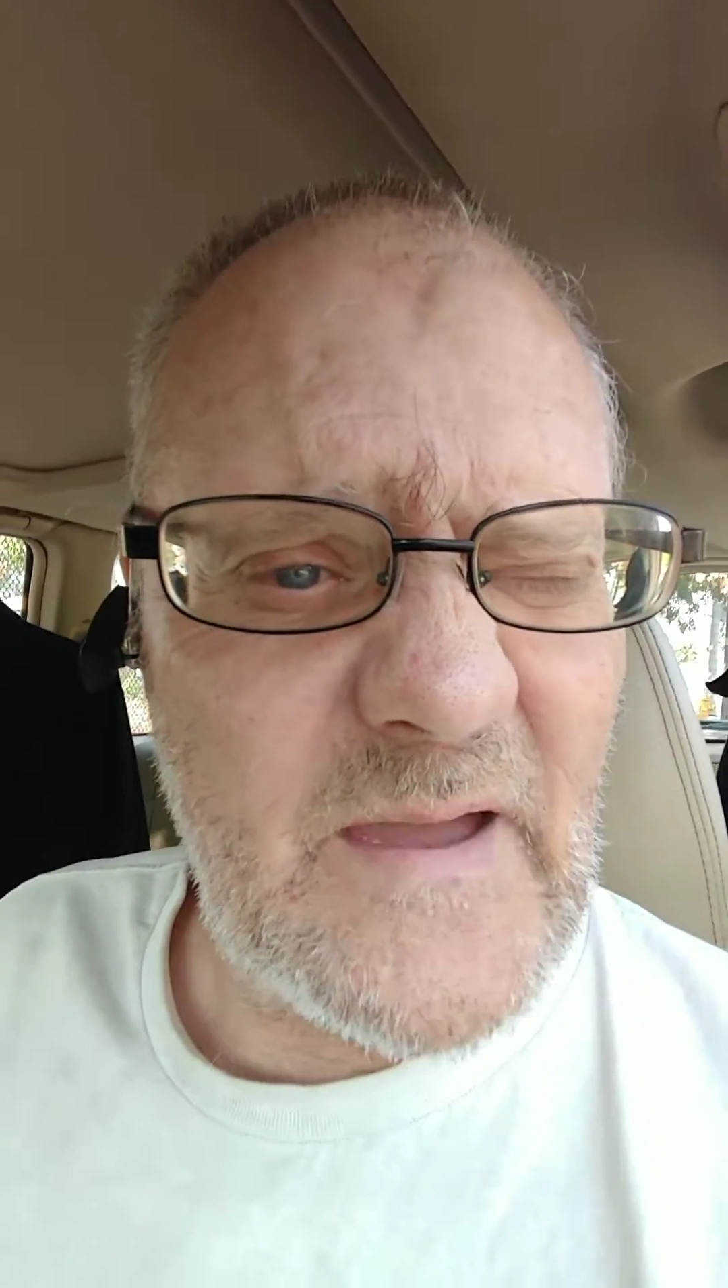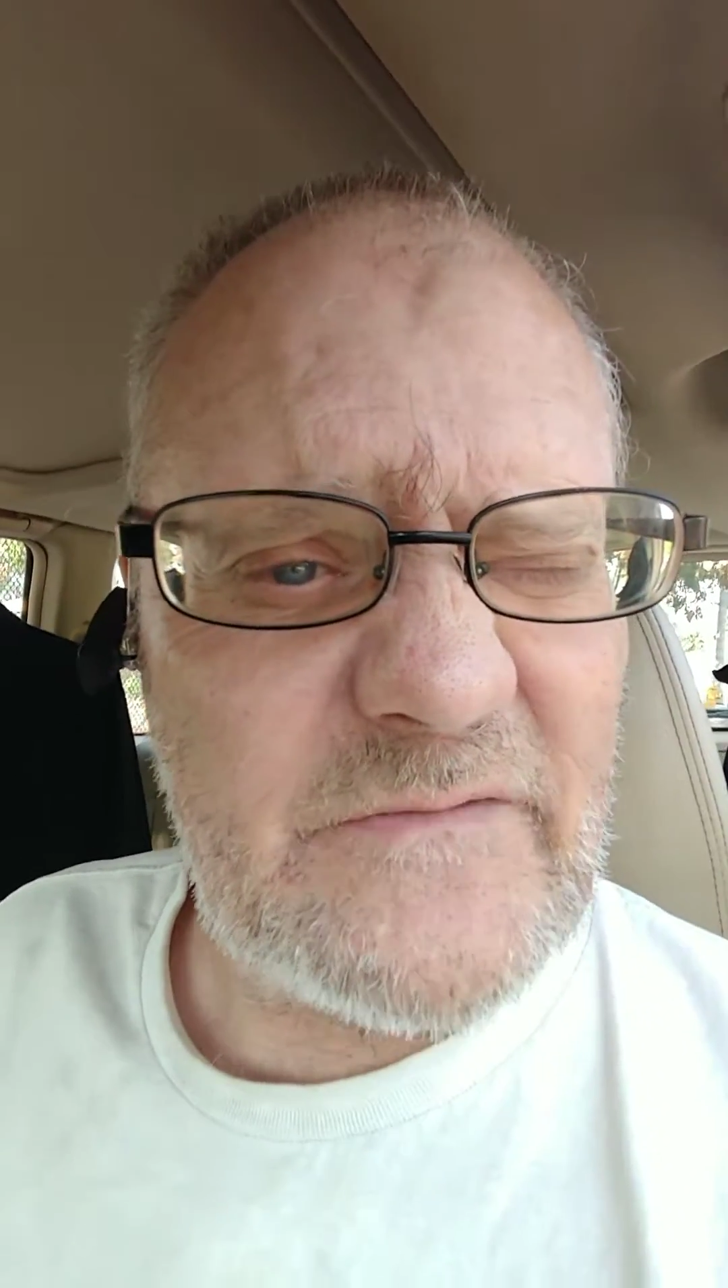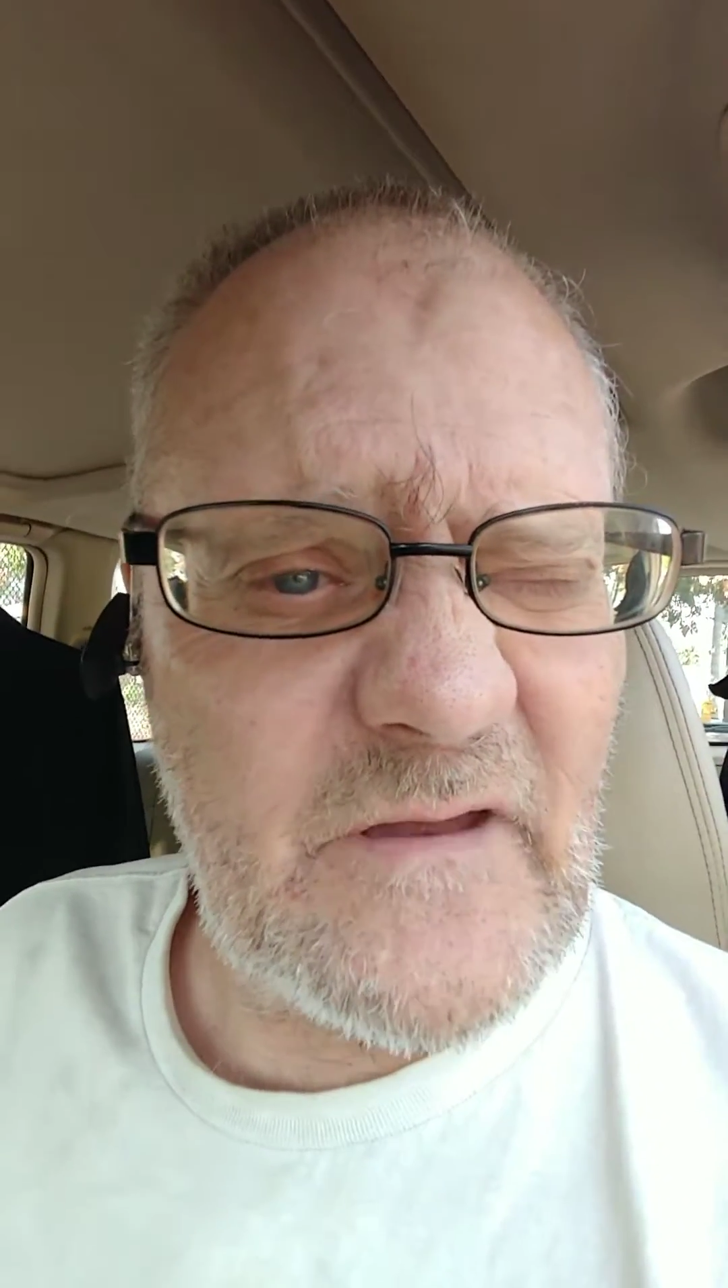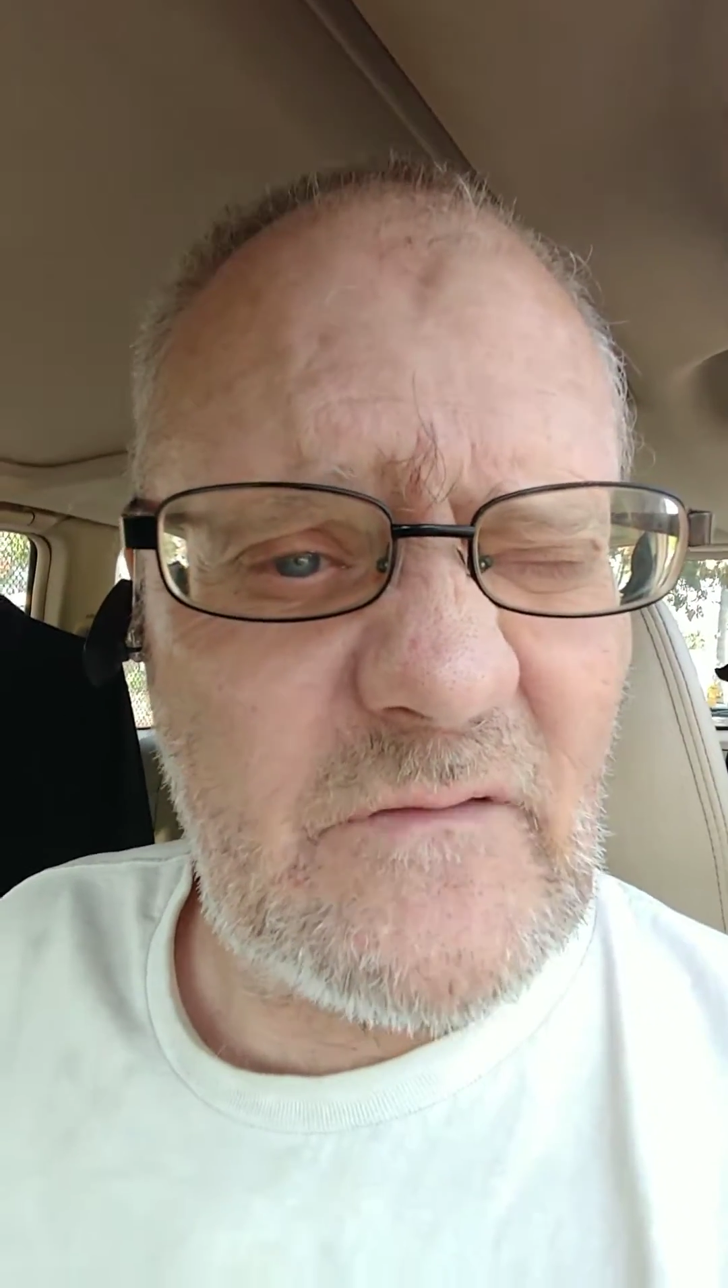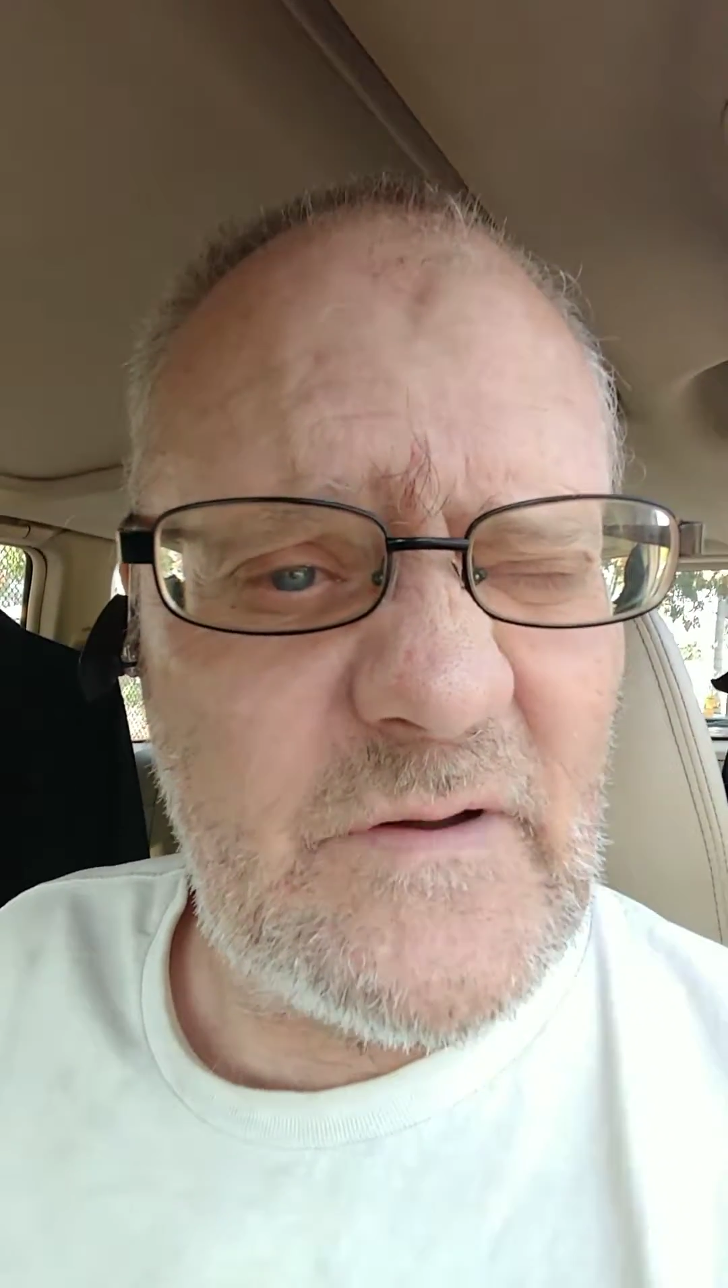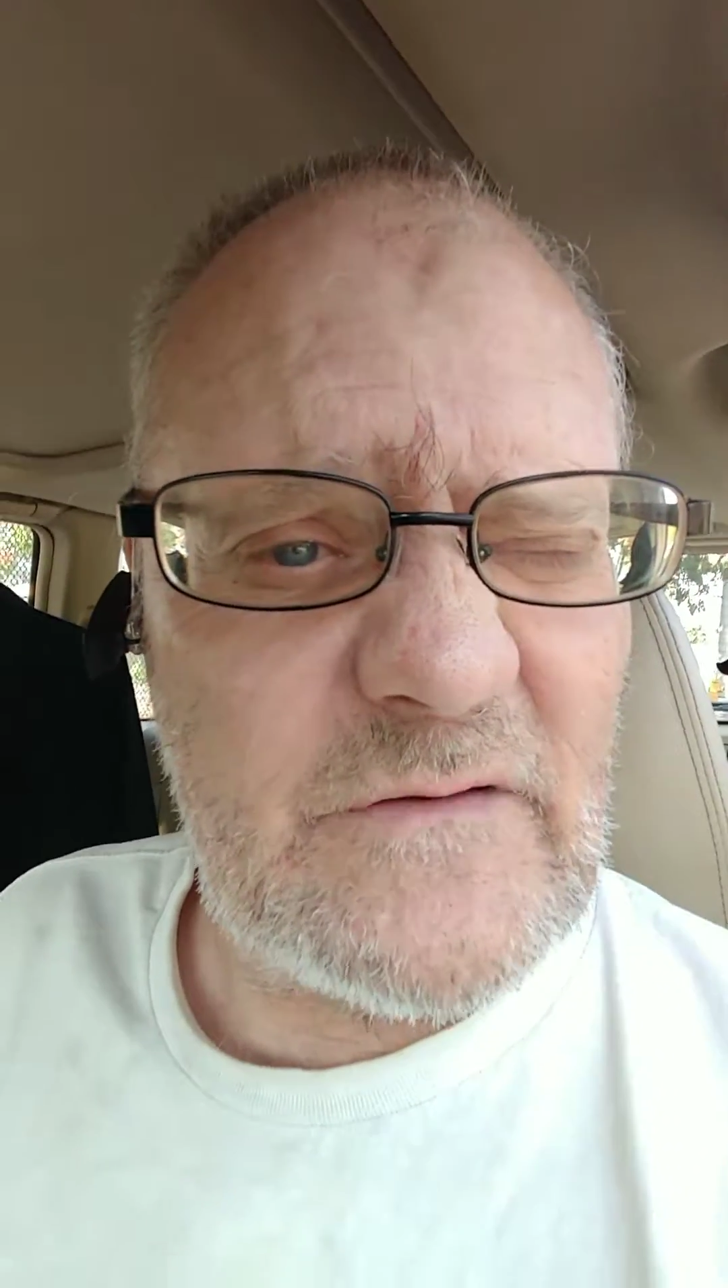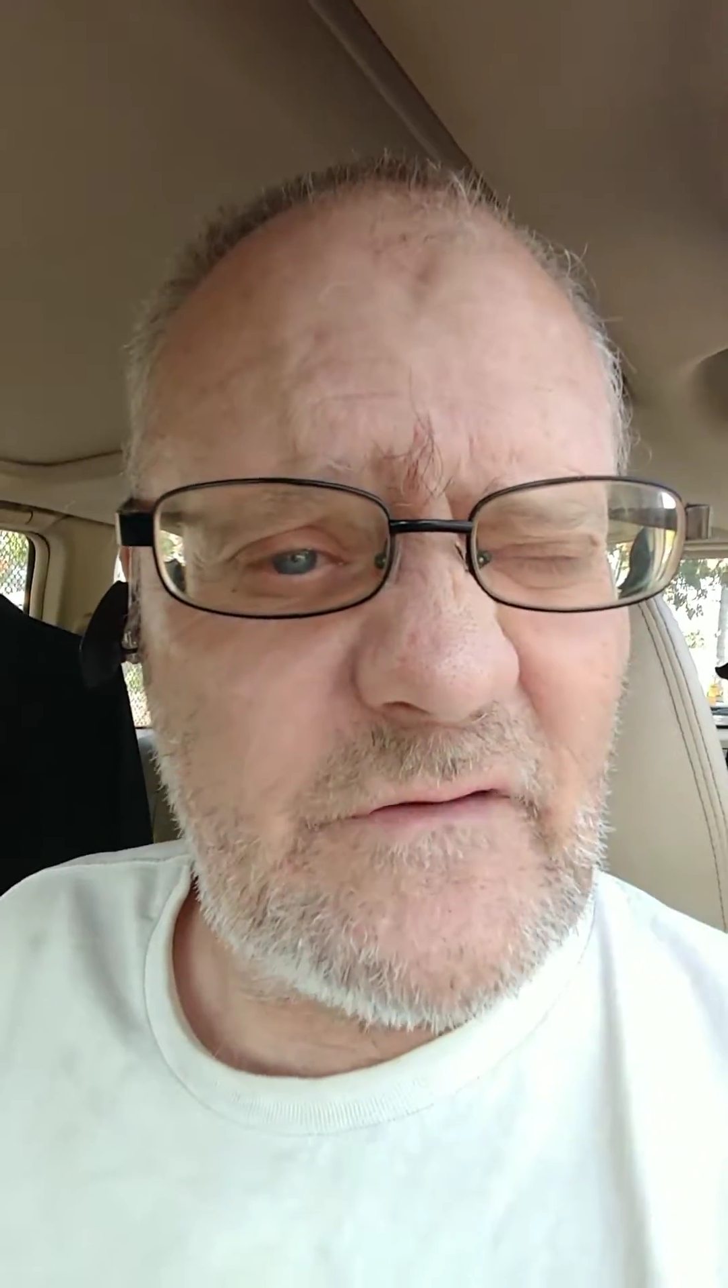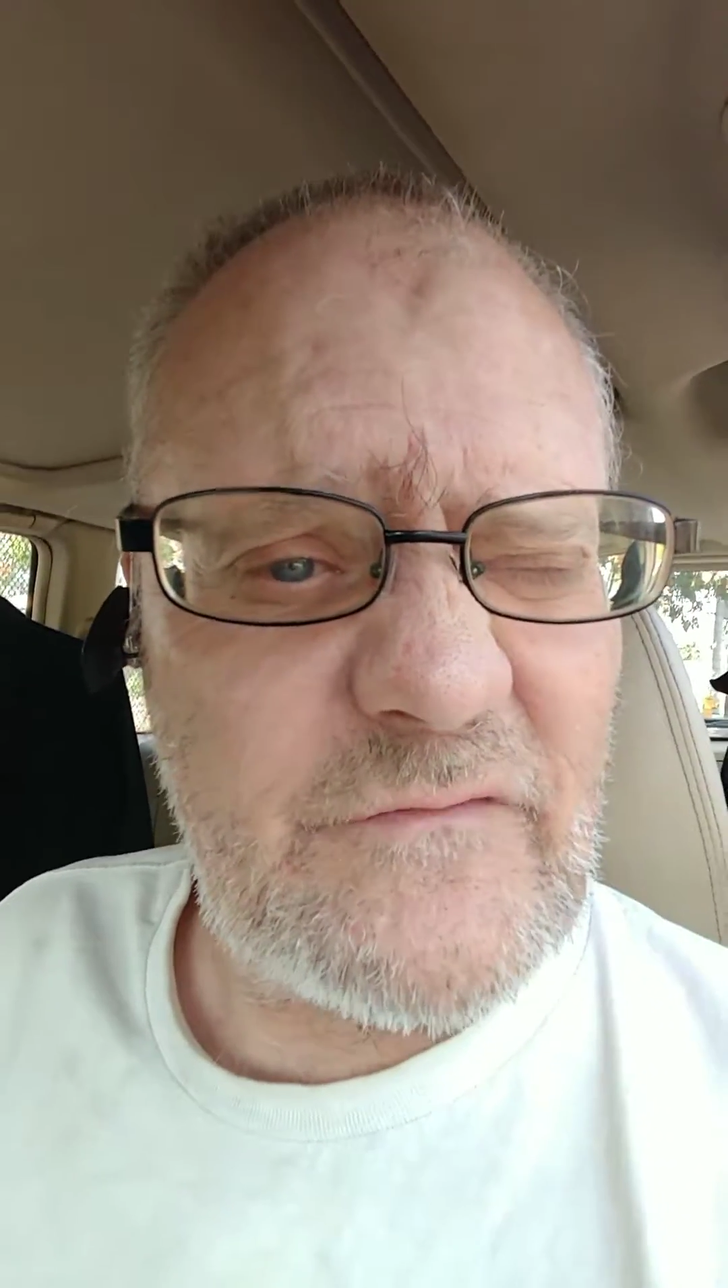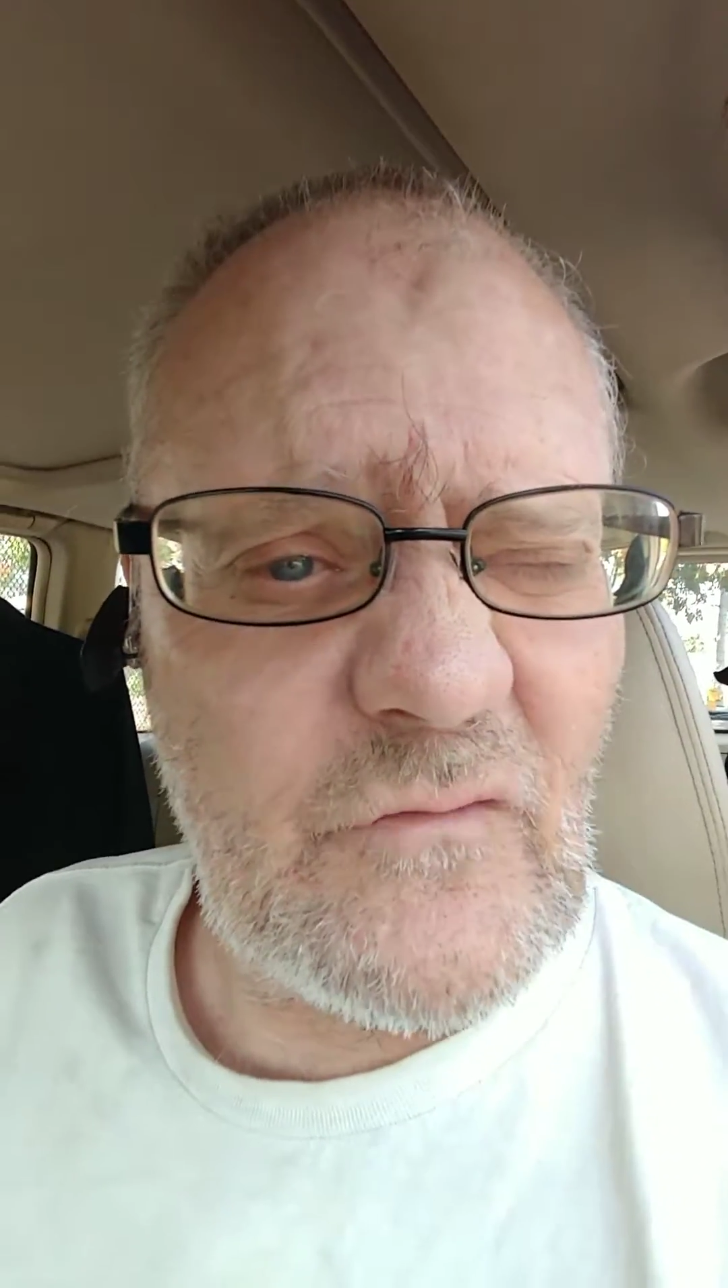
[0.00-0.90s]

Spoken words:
basically